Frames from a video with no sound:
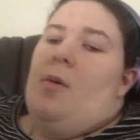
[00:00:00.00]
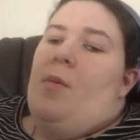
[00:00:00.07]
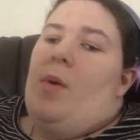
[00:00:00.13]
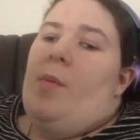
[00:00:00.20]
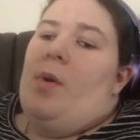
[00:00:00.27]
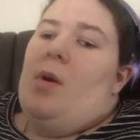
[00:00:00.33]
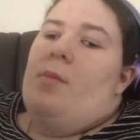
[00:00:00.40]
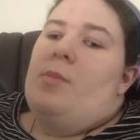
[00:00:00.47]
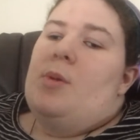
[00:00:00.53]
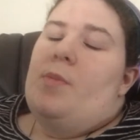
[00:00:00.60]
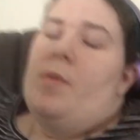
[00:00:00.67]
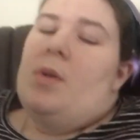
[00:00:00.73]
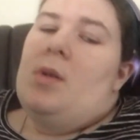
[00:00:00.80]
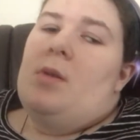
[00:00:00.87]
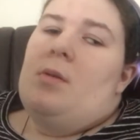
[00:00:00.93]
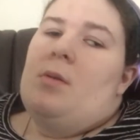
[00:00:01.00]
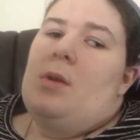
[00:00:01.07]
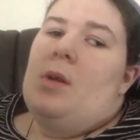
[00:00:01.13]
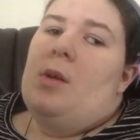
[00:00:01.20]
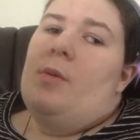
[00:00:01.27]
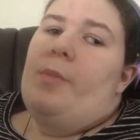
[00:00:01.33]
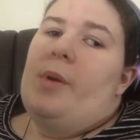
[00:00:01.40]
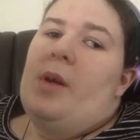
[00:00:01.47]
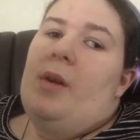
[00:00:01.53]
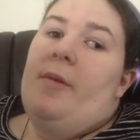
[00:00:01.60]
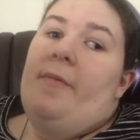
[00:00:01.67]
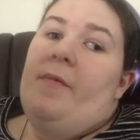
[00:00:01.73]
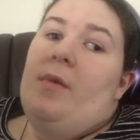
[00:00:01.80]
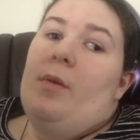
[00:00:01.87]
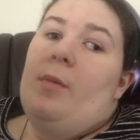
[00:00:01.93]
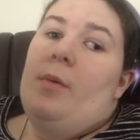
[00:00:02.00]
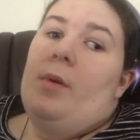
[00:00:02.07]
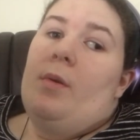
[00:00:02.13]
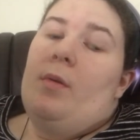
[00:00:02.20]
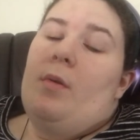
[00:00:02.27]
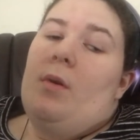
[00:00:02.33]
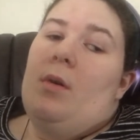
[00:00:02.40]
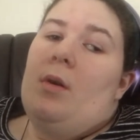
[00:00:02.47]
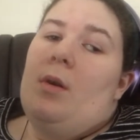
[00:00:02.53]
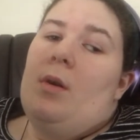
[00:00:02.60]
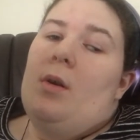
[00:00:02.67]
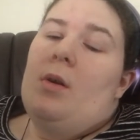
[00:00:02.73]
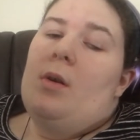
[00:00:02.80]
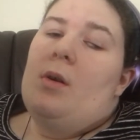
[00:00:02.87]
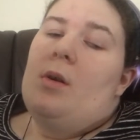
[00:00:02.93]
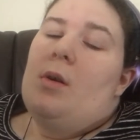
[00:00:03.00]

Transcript: My mom's been paying for a rental car,